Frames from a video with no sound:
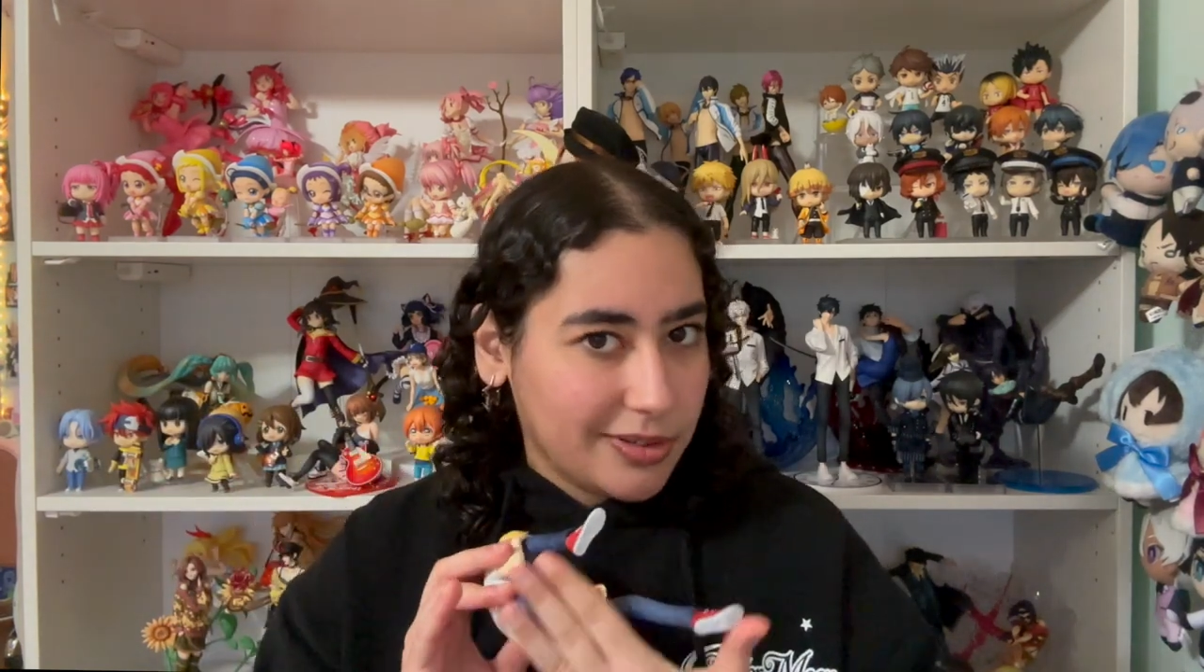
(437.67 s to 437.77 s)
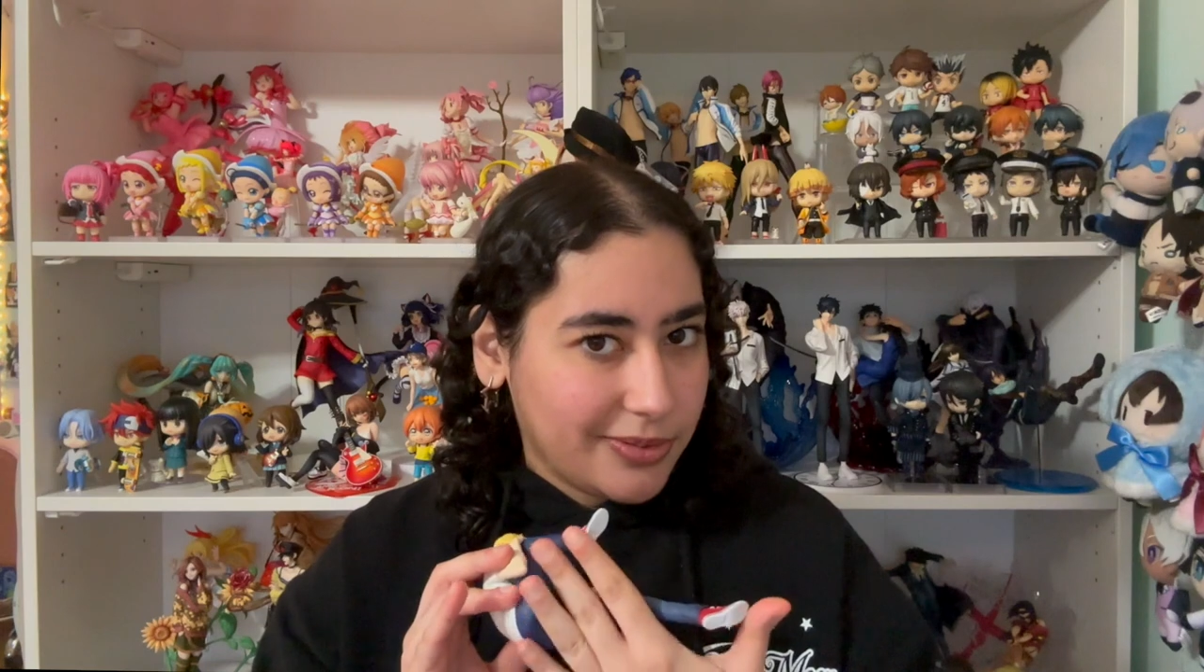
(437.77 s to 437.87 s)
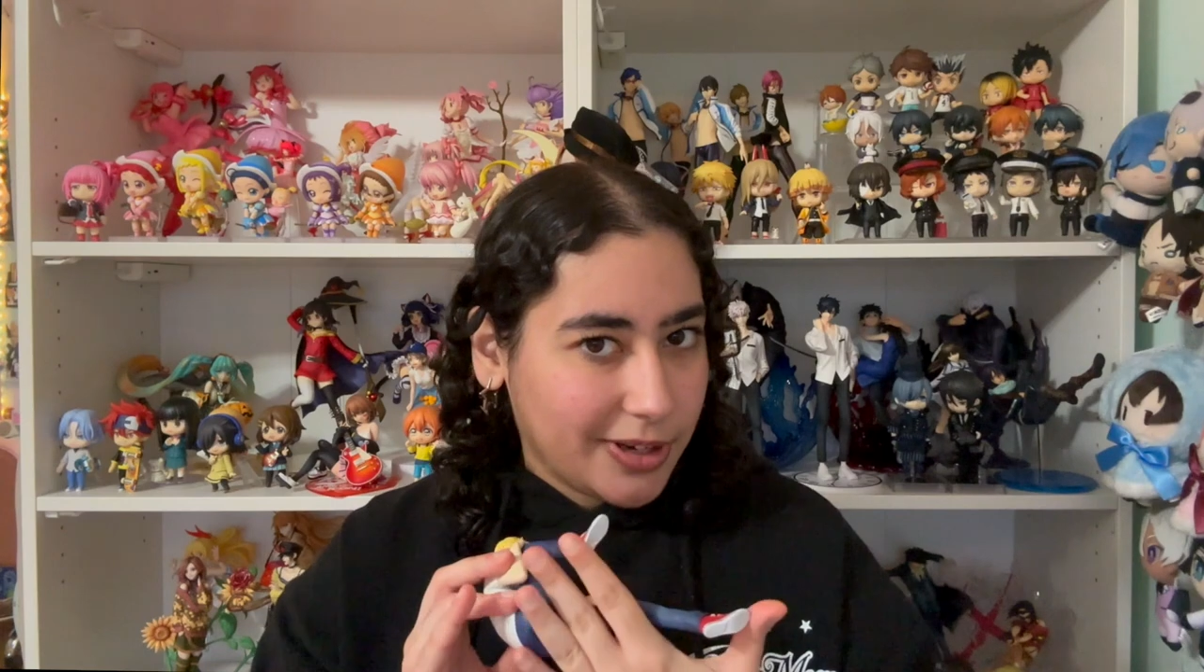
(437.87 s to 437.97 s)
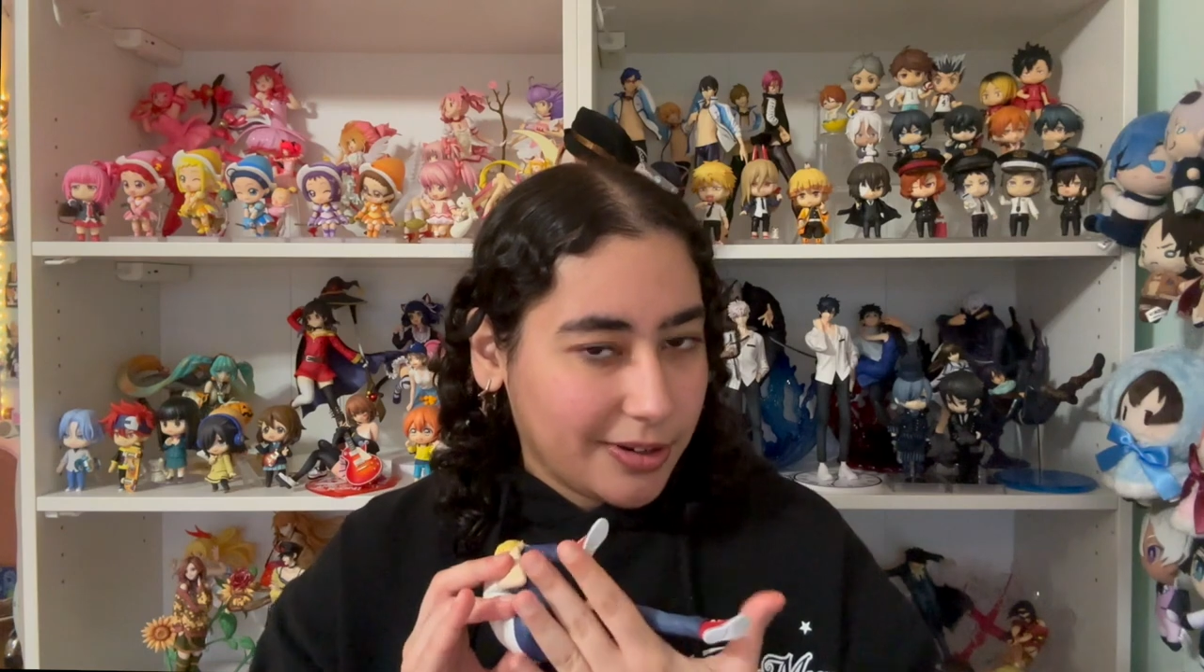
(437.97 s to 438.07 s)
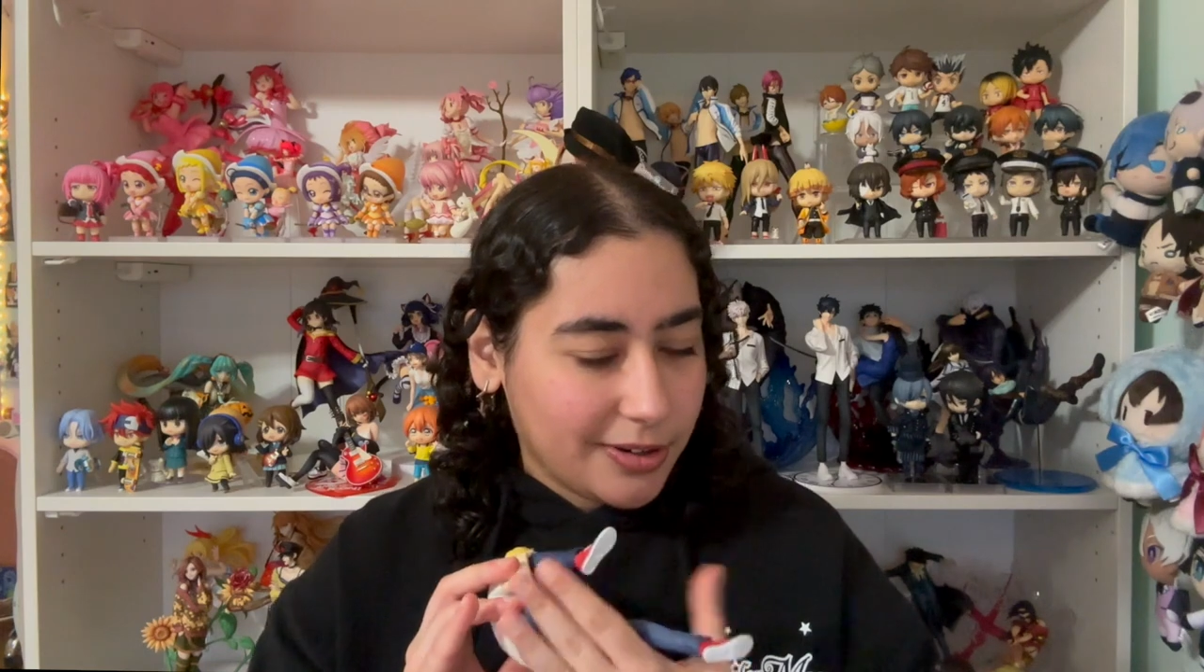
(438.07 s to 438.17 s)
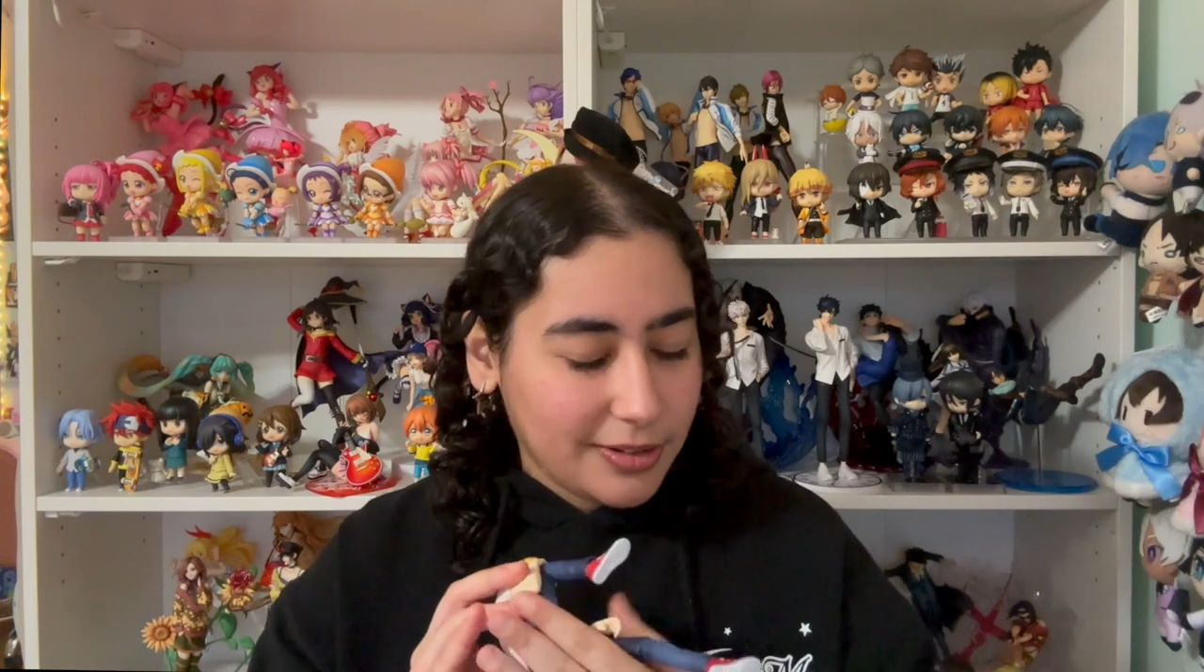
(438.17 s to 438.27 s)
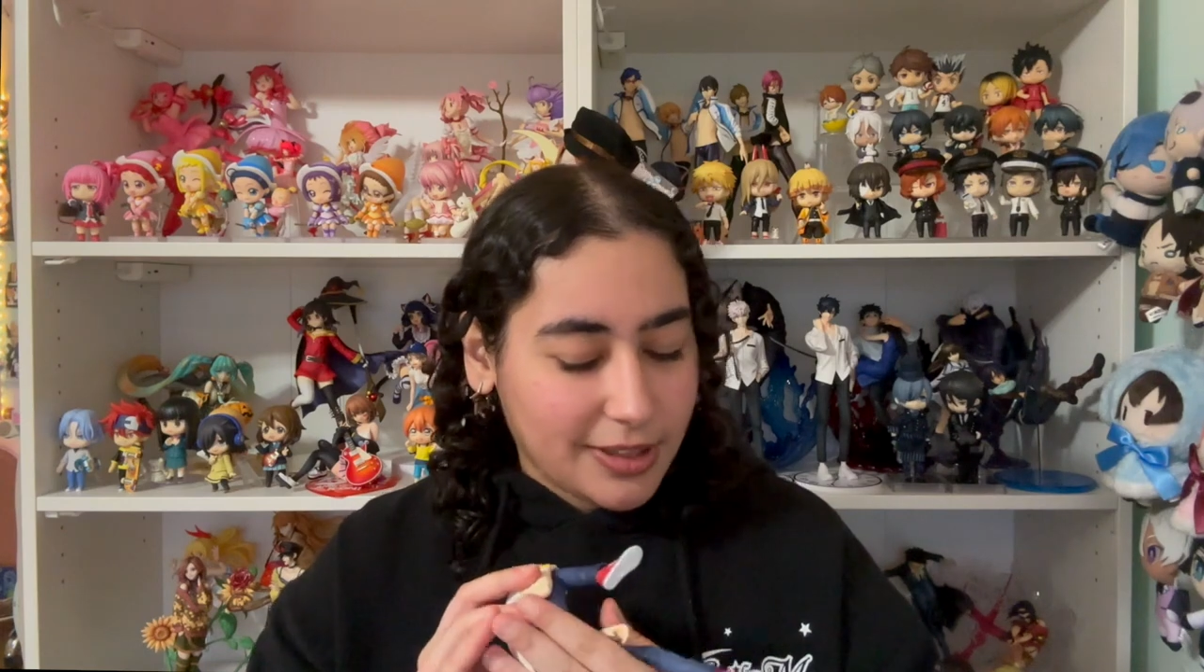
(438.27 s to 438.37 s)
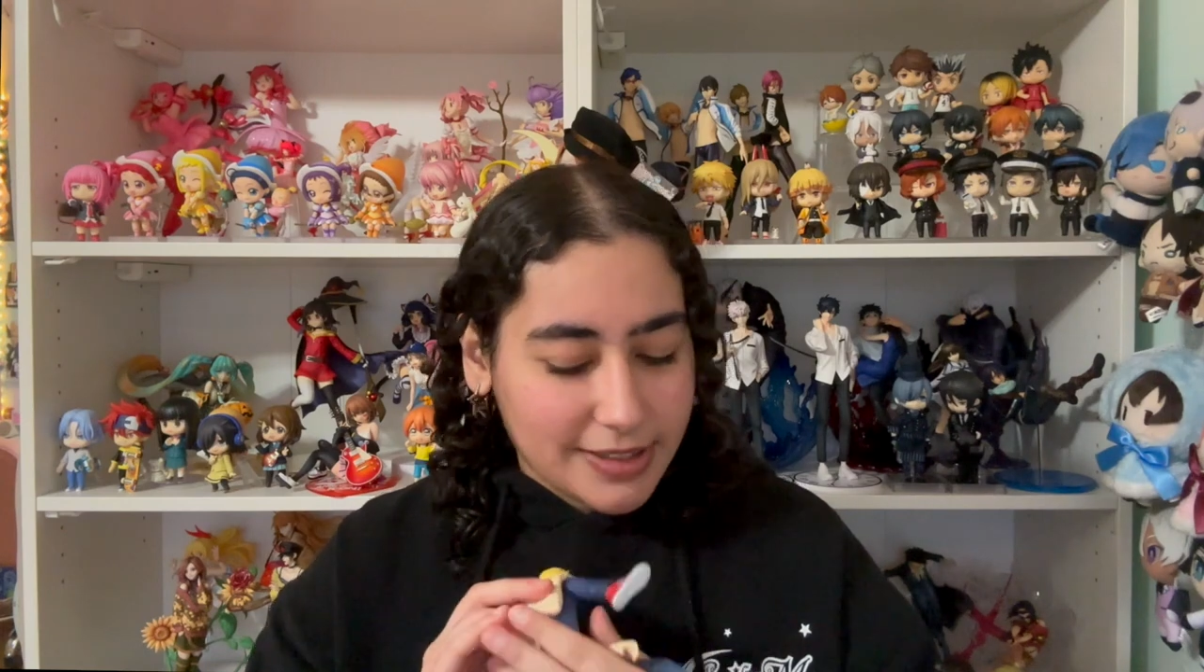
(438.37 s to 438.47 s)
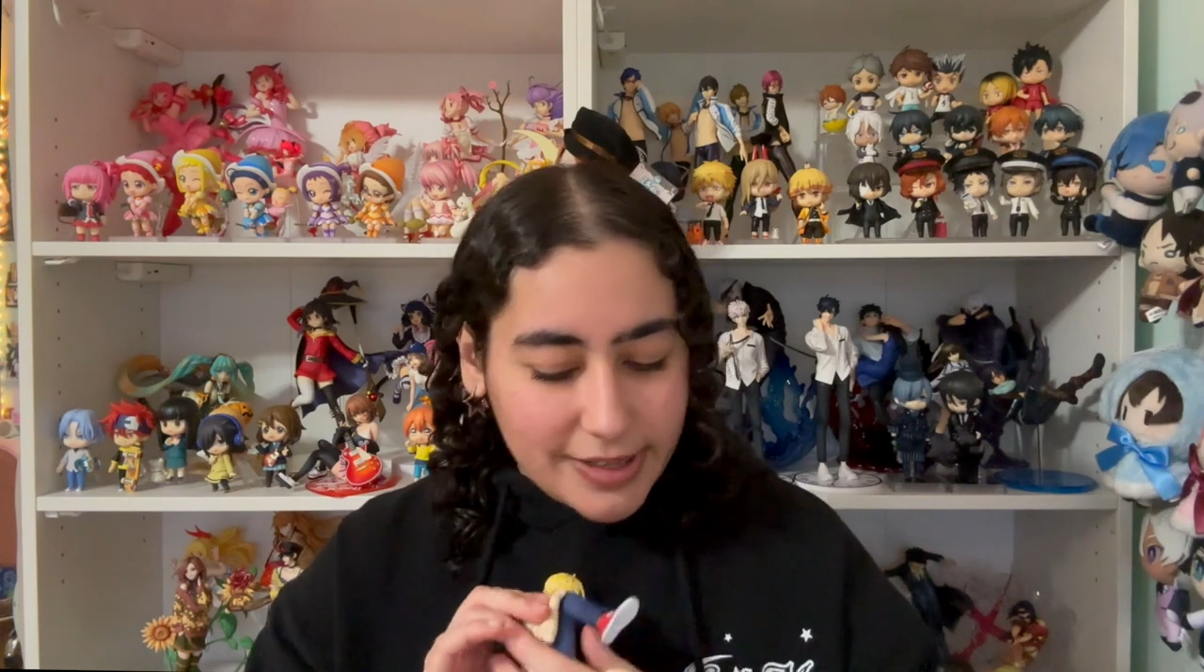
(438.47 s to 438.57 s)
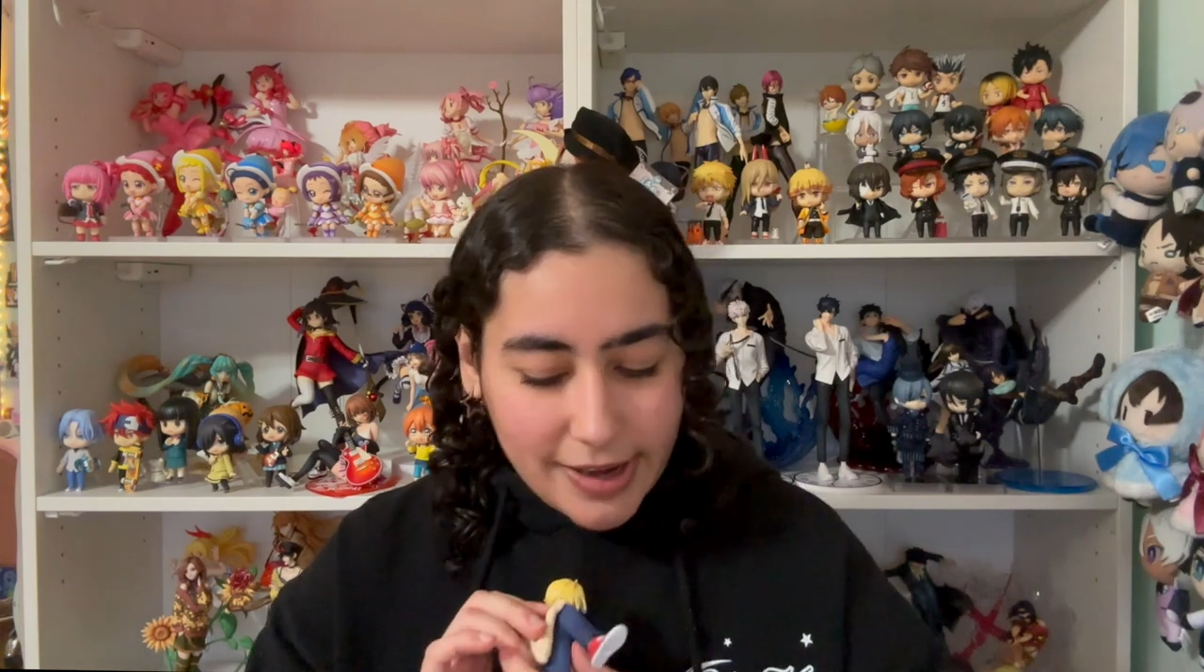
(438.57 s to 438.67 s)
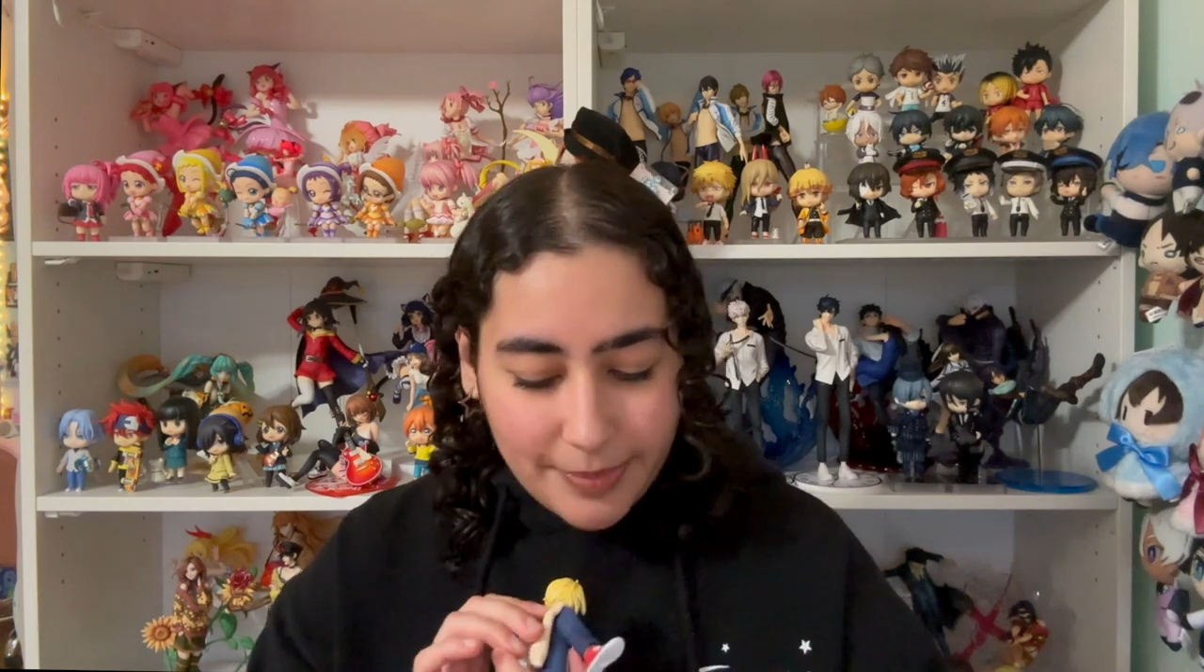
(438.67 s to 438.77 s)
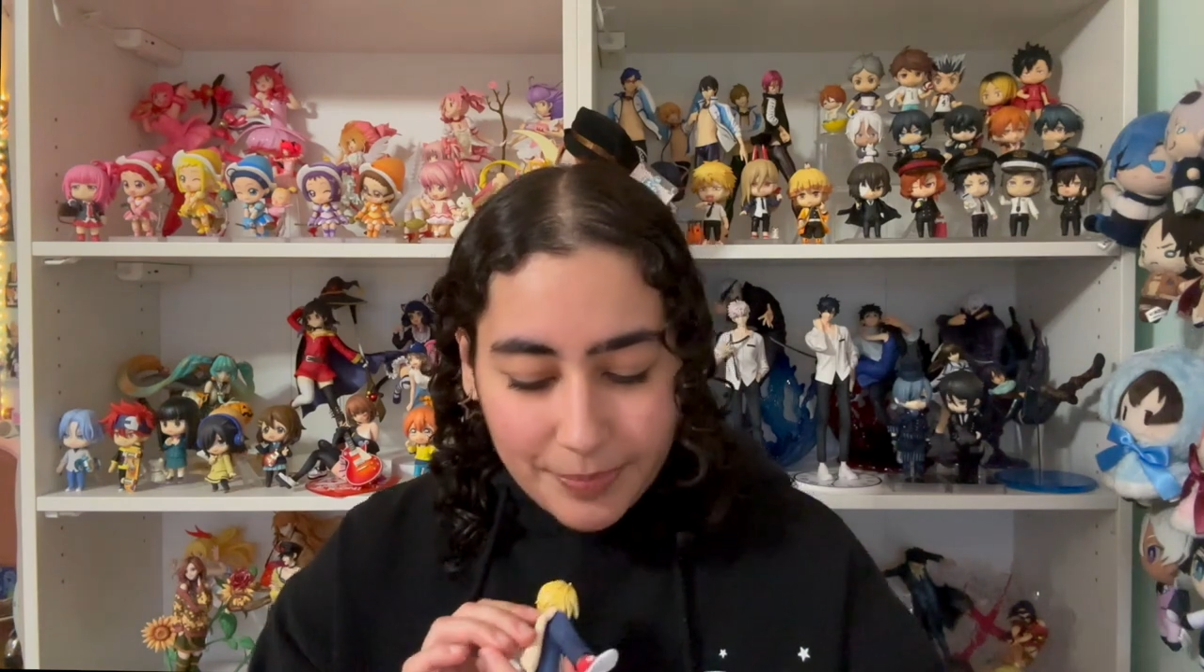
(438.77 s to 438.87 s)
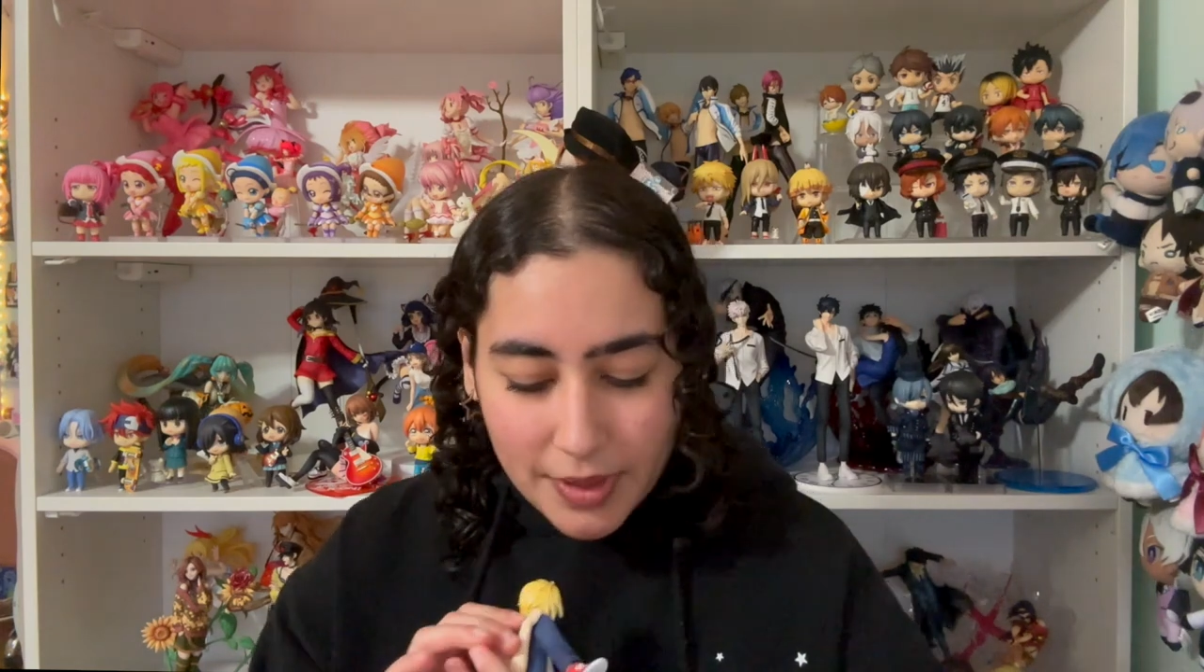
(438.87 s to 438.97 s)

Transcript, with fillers: the figure, let's say,